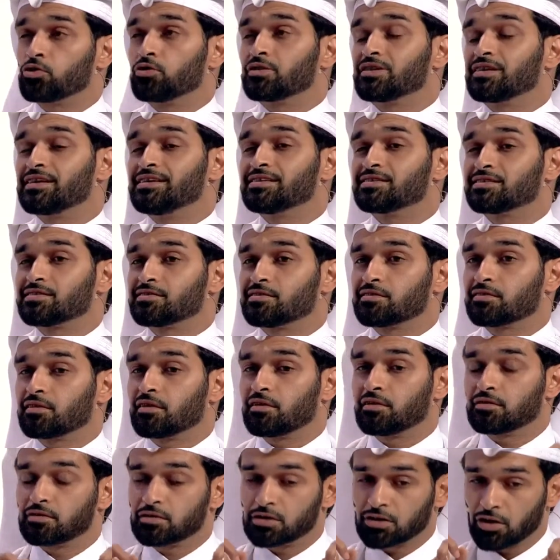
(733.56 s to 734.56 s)
or at least
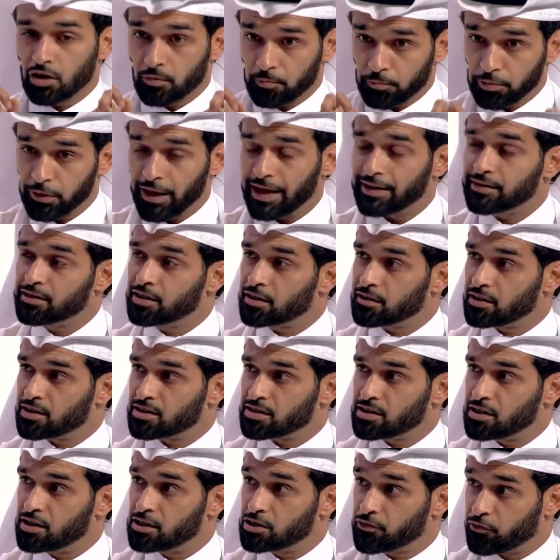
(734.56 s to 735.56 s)
start planting the
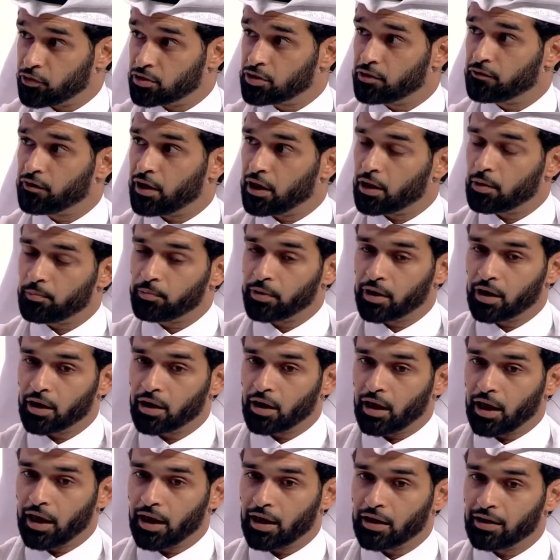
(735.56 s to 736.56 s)
seeds for
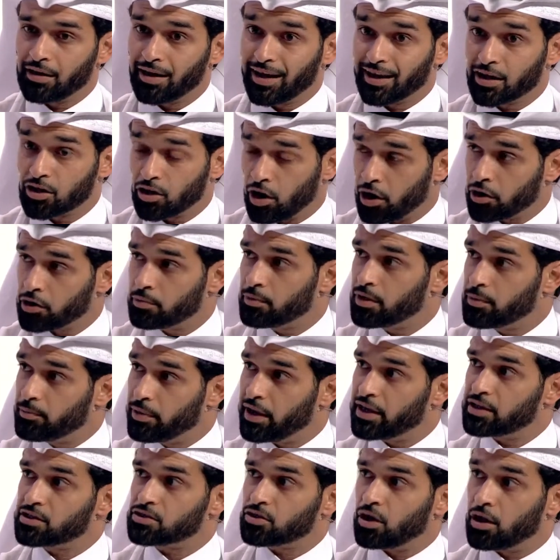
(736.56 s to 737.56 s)
developing an economy
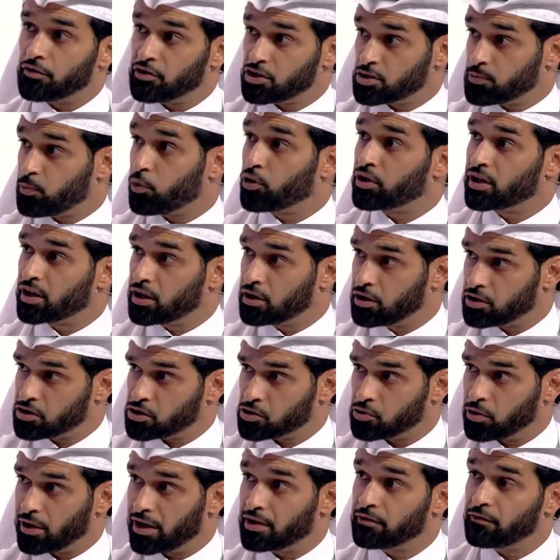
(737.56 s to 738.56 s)
based on the sporting
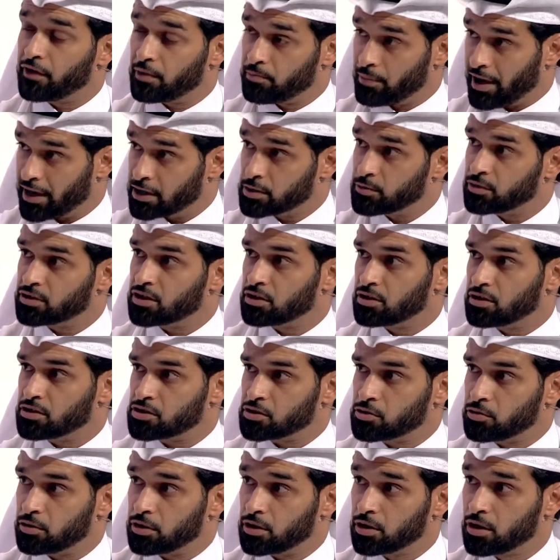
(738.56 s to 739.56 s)
industry and event management
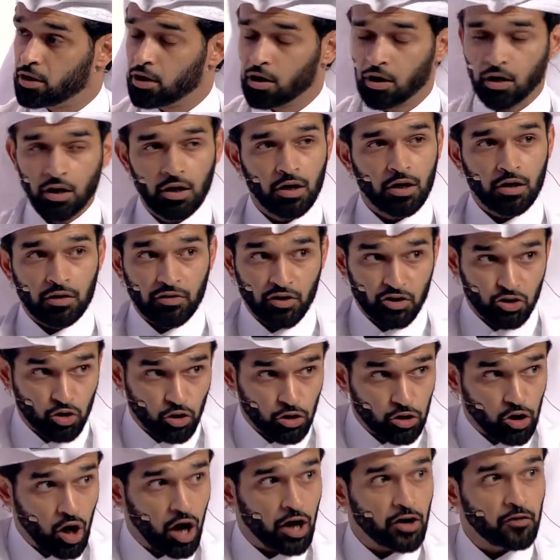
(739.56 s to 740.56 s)
industry. There's a
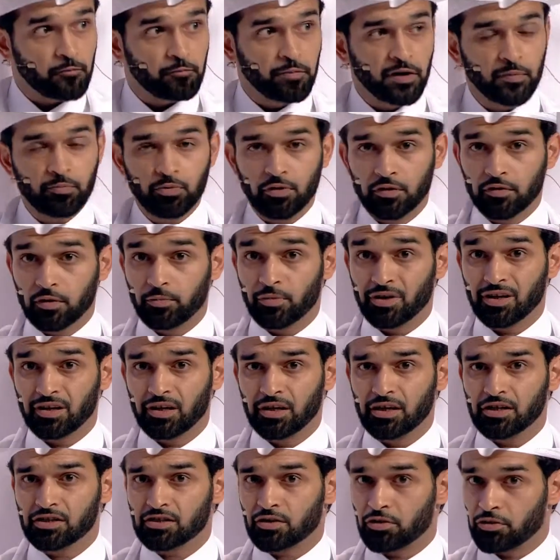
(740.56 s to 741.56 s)
lot of people in the Middle
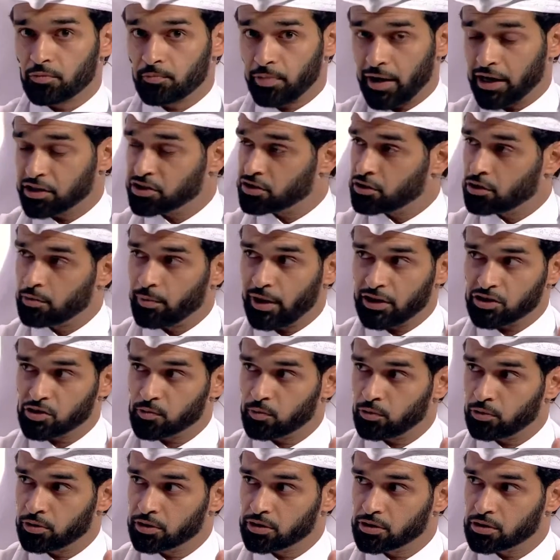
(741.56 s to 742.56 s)
East that are passionate about
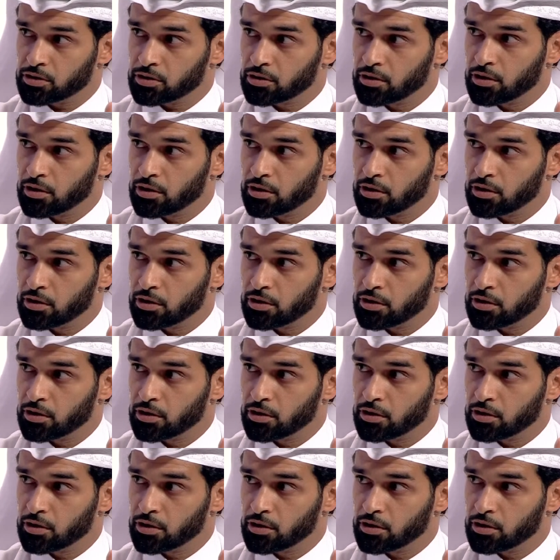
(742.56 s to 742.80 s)
sport.